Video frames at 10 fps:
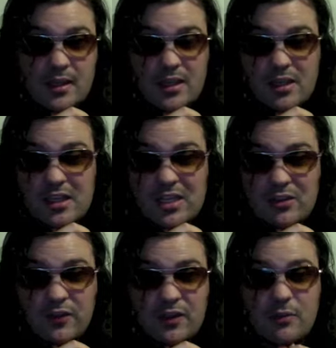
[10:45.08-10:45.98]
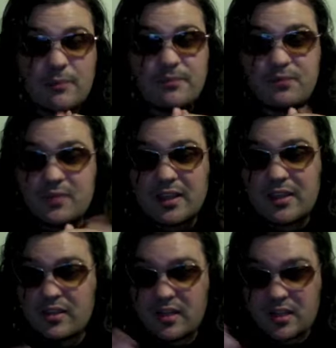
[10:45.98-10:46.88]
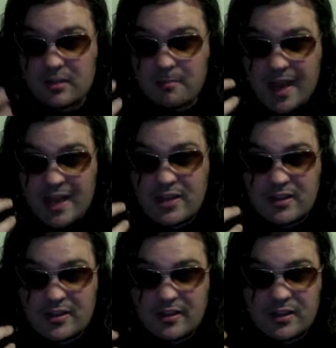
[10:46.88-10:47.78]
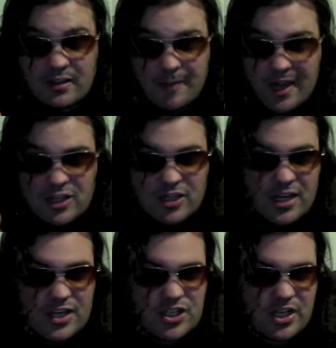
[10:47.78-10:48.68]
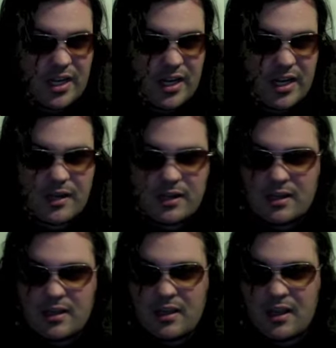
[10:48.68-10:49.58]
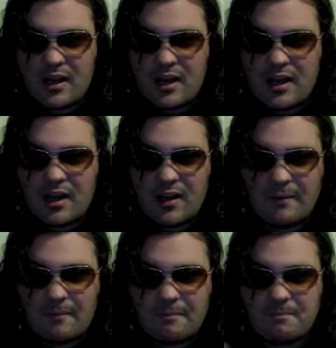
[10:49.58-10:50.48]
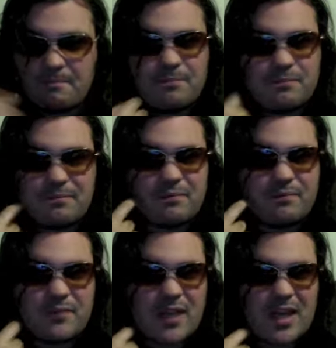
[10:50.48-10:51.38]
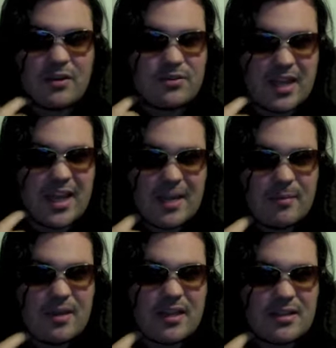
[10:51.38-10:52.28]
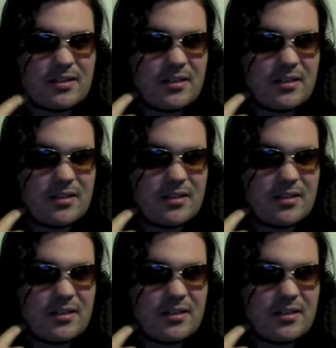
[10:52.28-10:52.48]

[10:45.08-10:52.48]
And the film, like I said, it's like the imagination, entertainment,